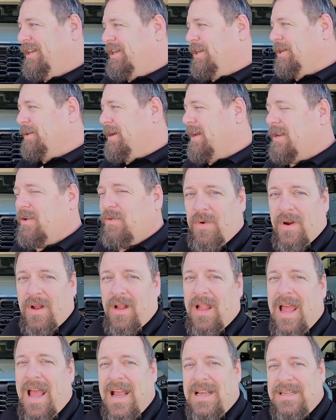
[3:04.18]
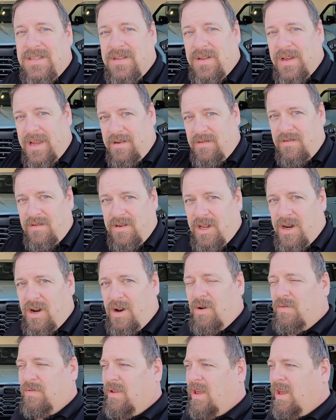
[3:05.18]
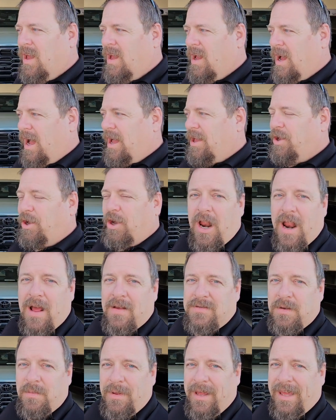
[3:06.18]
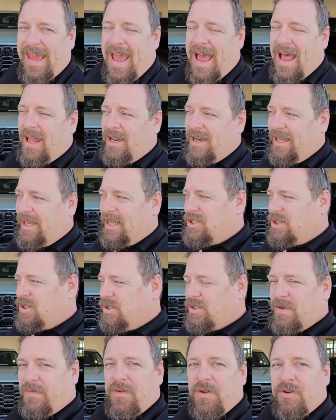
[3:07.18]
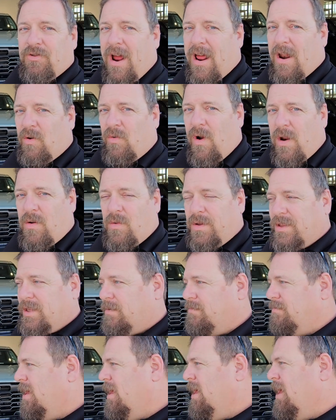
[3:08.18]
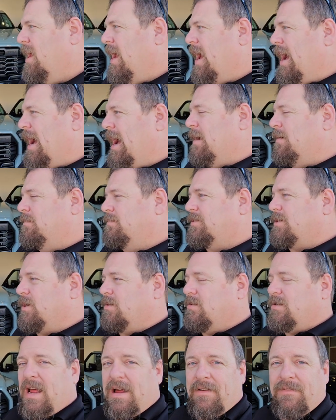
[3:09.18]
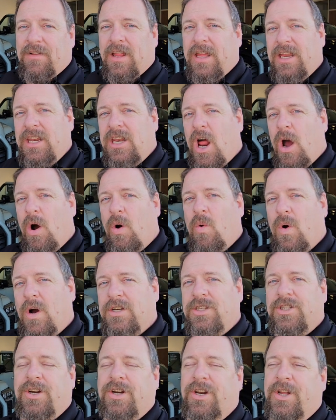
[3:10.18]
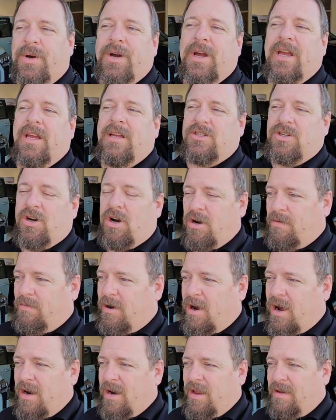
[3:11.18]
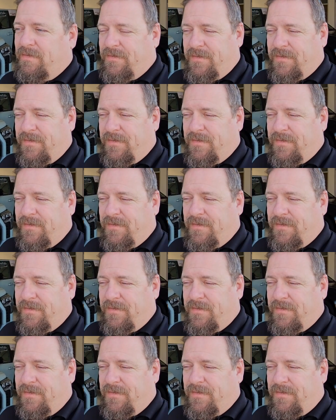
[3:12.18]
do it. Realize that, you know, you could have some legality issues if you try to run with them. So definitely know what you're doing. Turn them on if